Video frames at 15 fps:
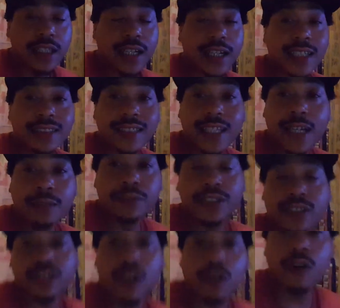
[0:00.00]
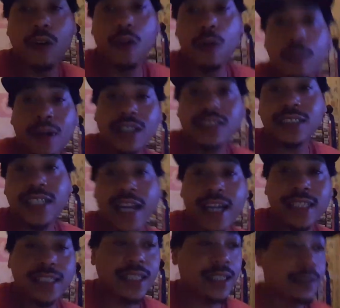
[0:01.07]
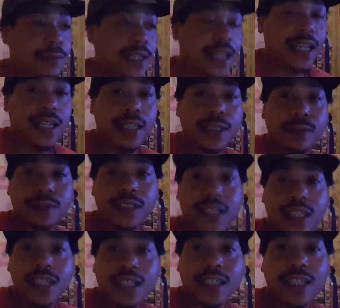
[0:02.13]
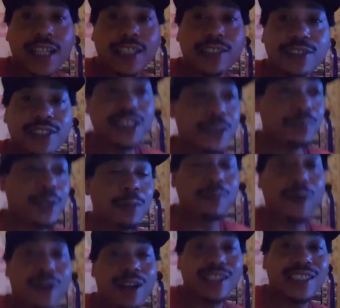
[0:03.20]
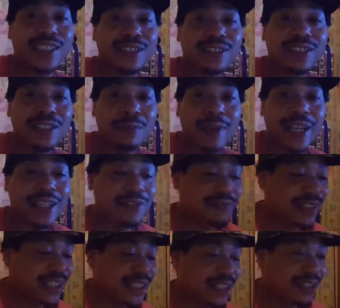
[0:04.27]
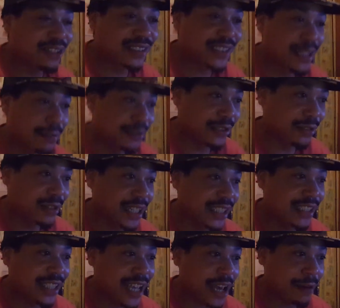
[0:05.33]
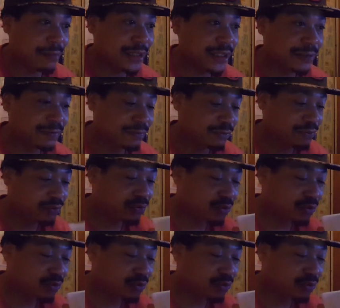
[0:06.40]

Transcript: Like I said, I'm just a whole bunch of goddamn names. Like you see, people are literally making videos coming directly at me. He